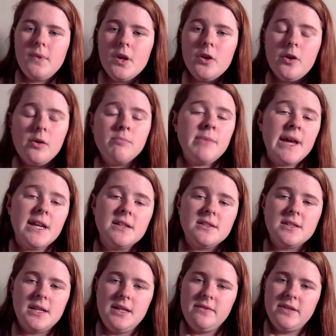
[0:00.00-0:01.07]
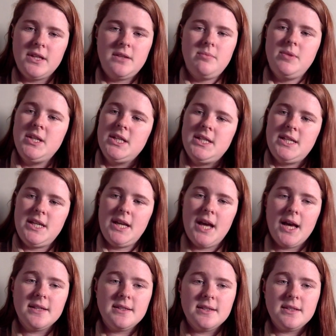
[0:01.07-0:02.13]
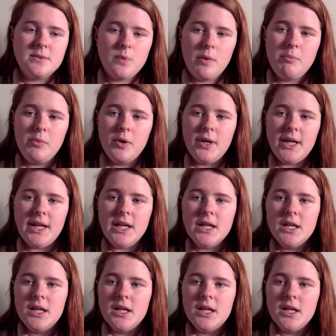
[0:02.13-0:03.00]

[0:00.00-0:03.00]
God made us to live in community as this one body,